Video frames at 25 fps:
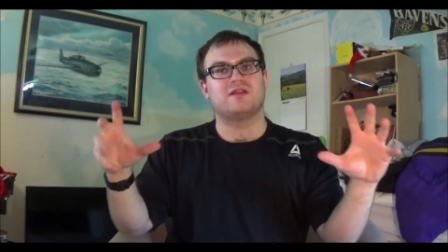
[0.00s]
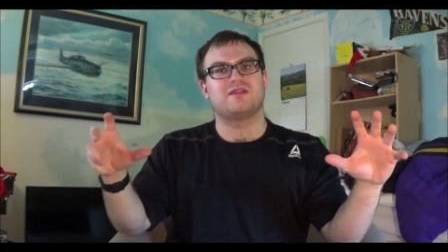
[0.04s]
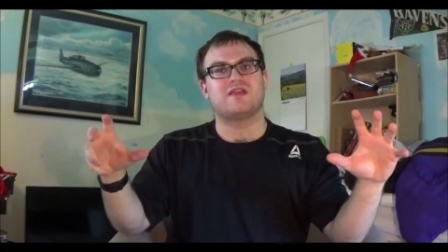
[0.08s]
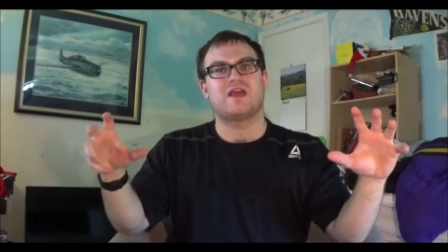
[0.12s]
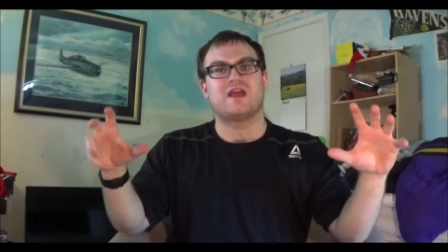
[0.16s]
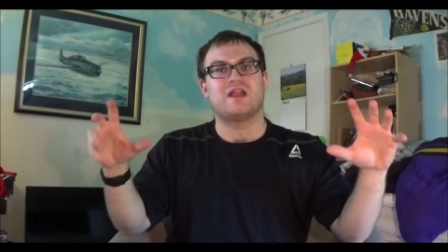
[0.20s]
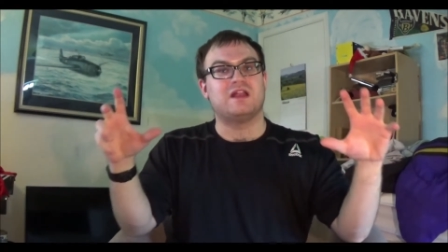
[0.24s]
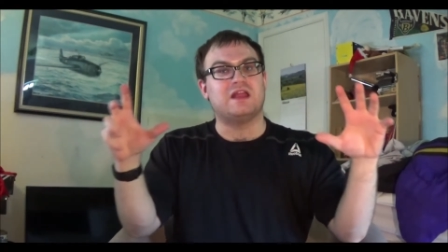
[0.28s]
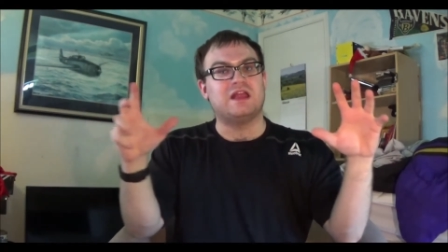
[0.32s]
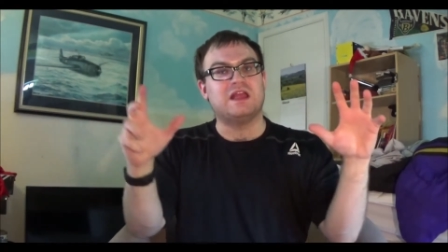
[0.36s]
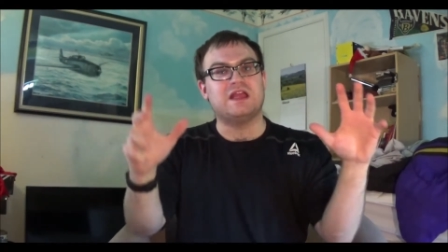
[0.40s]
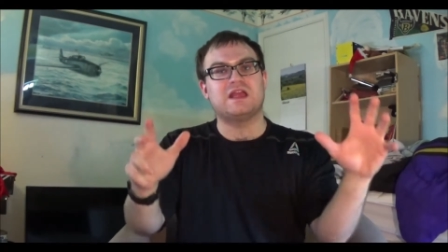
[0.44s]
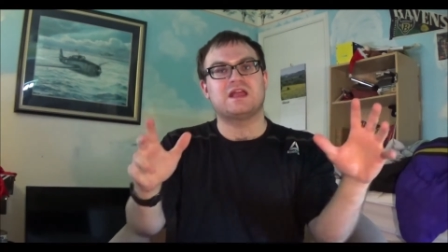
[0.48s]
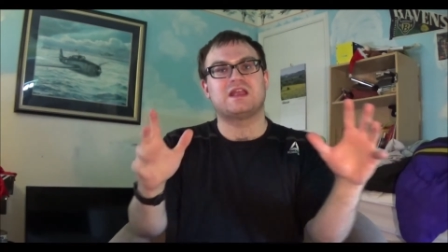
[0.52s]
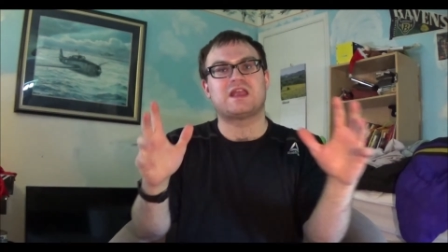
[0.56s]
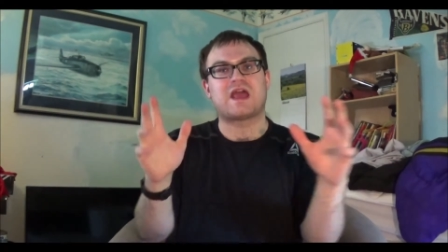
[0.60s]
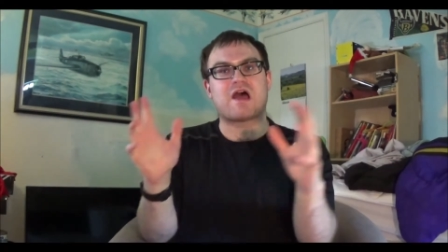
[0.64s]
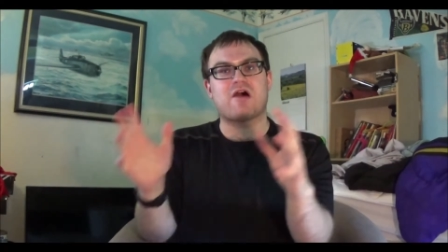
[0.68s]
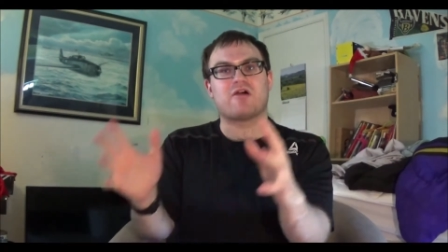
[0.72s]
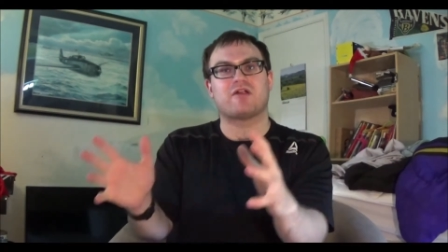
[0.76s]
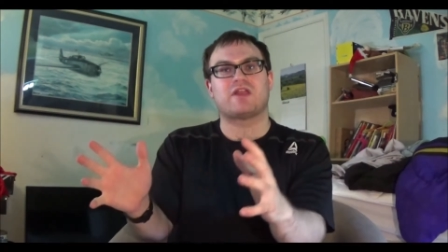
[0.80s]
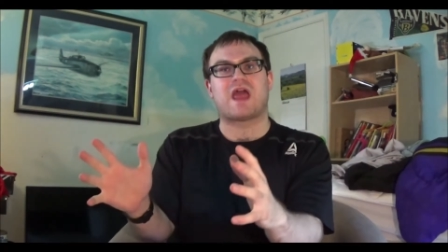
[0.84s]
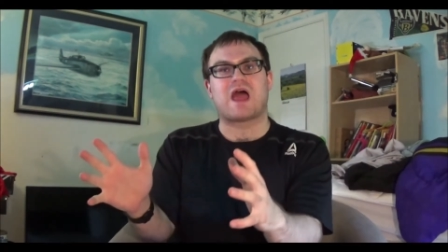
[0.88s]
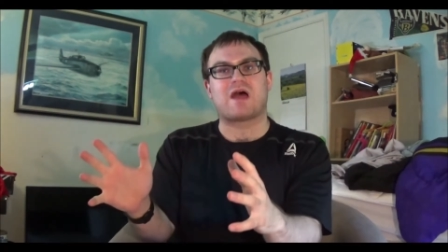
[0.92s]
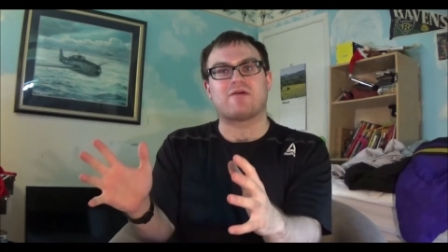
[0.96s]
that he and
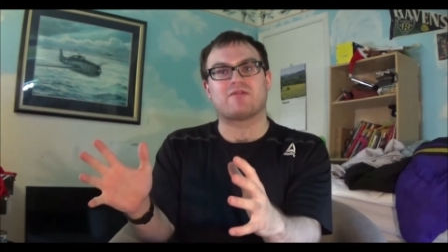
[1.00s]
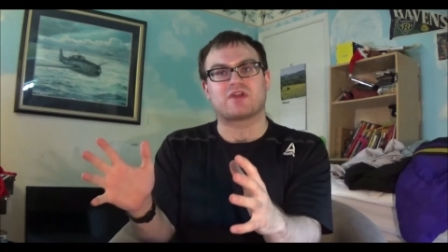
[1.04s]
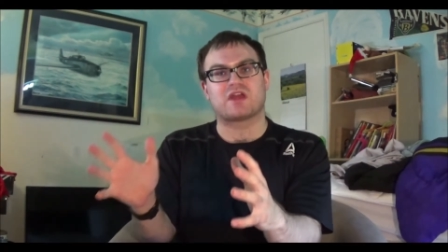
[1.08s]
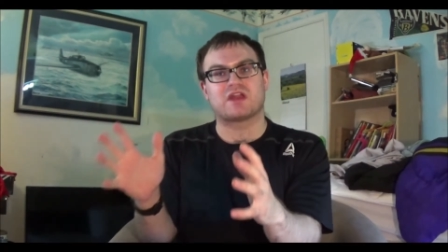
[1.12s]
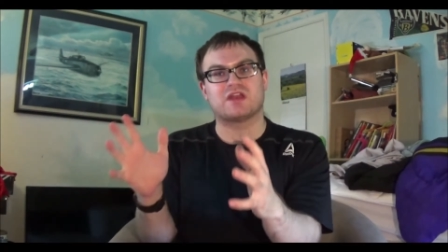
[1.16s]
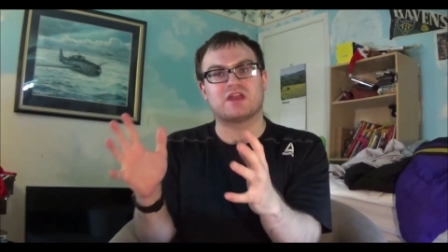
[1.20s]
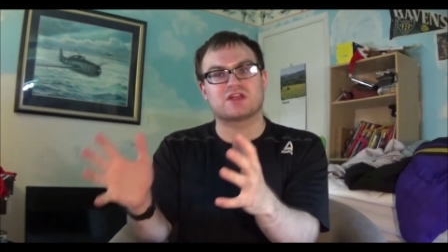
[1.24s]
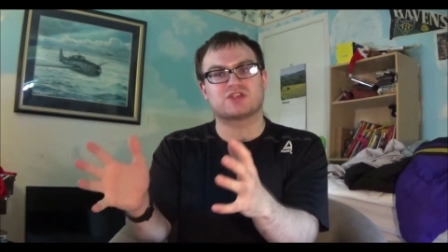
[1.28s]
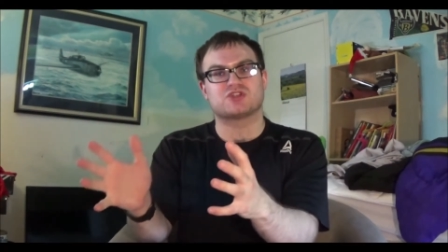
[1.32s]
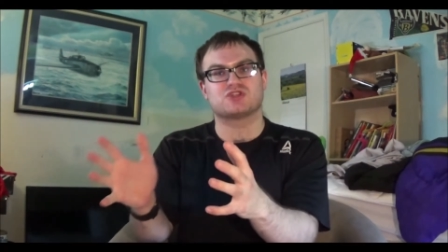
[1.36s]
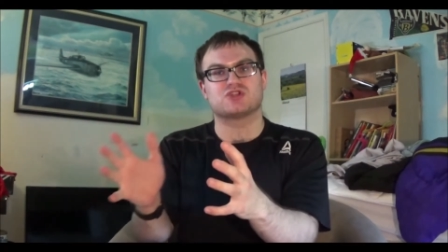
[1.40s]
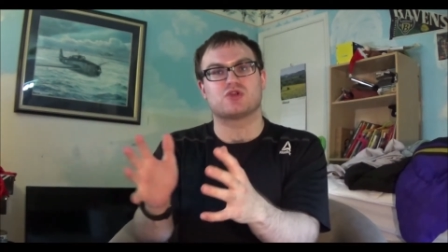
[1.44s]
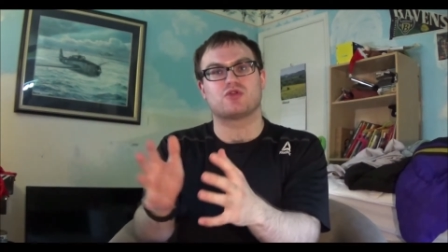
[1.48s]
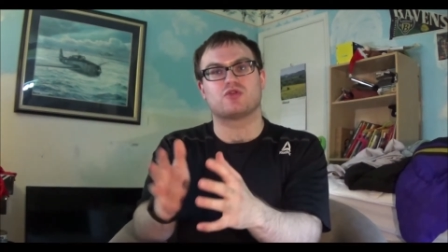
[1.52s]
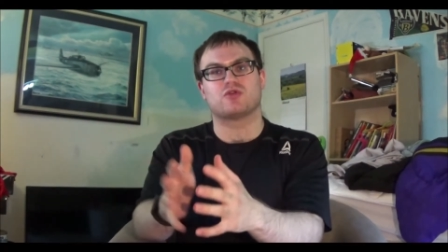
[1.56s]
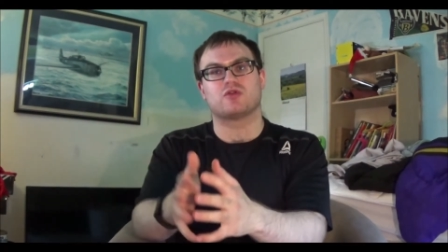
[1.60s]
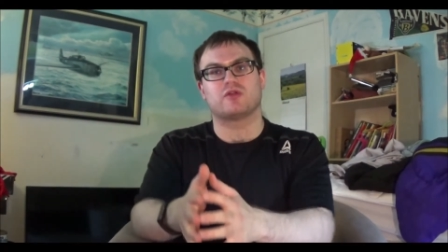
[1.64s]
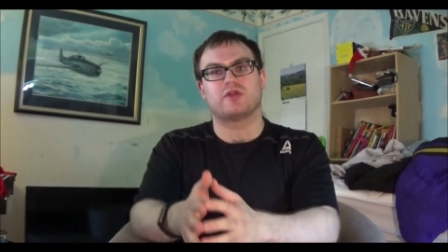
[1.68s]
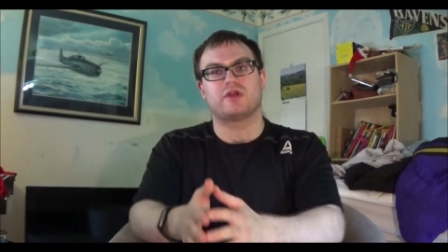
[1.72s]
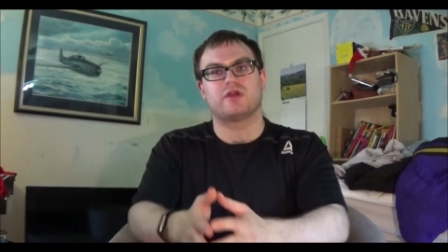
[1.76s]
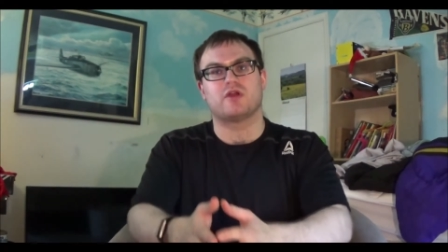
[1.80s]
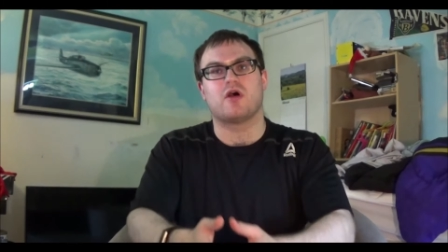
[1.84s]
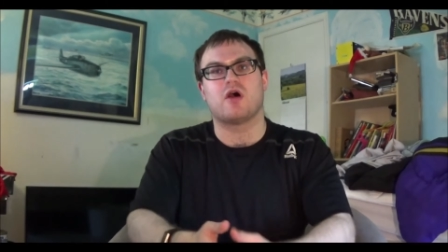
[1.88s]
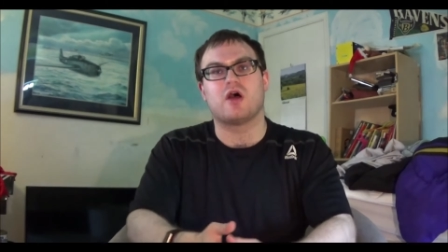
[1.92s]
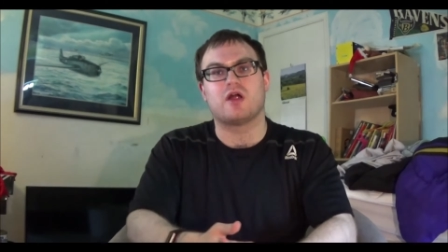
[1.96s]
Allen have a connection
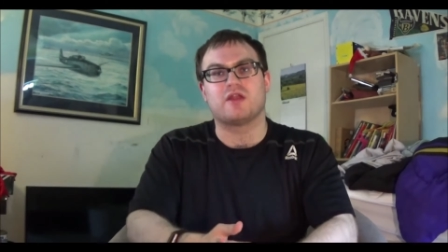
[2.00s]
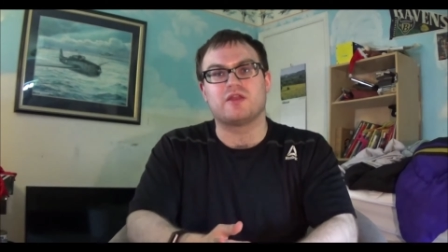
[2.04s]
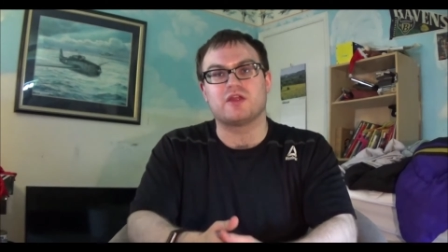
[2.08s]
early on.